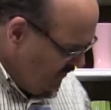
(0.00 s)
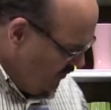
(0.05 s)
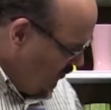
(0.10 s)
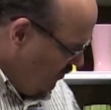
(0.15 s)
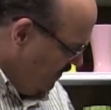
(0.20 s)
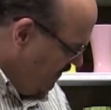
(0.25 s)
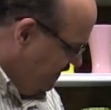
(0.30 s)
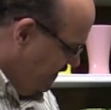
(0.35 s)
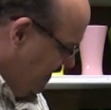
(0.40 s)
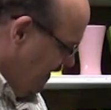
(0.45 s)

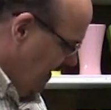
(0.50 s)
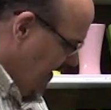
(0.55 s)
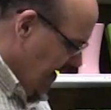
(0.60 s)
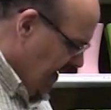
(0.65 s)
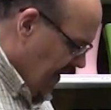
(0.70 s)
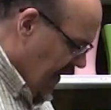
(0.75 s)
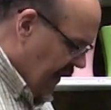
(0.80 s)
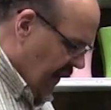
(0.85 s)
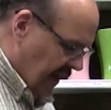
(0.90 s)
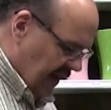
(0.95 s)
We're
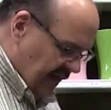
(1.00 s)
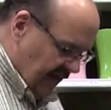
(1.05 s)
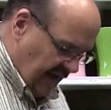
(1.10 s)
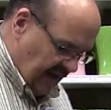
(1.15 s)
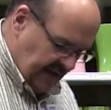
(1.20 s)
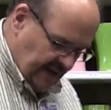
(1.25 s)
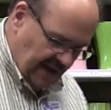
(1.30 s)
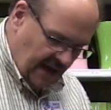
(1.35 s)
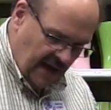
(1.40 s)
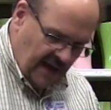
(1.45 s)
seeing
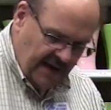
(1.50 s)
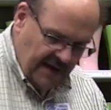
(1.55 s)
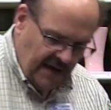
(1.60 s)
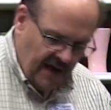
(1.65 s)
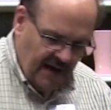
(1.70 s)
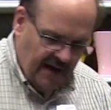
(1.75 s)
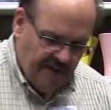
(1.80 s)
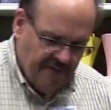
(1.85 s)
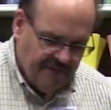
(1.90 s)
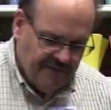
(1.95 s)
a lot
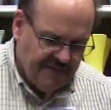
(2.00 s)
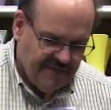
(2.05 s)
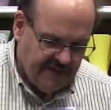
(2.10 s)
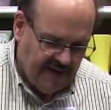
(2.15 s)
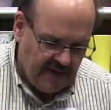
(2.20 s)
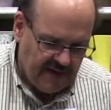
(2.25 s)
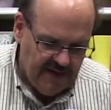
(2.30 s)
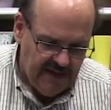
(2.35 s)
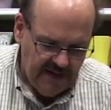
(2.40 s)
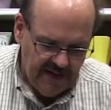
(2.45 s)
of
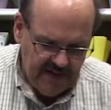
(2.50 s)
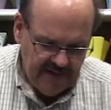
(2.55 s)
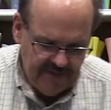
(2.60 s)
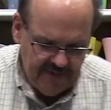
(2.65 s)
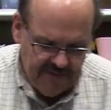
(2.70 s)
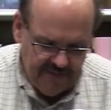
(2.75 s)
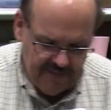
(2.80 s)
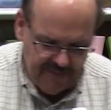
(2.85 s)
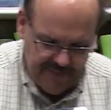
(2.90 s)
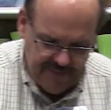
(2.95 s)

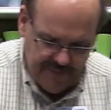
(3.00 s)
succulents.